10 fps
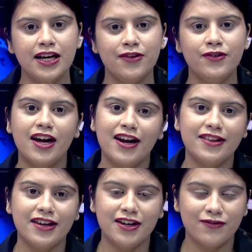We are at
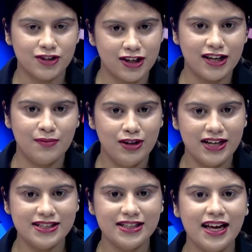the end of Janata
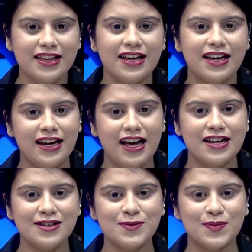Bulletin and the
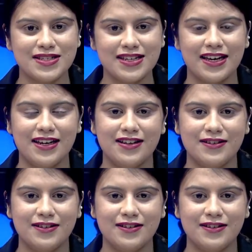headlines once again.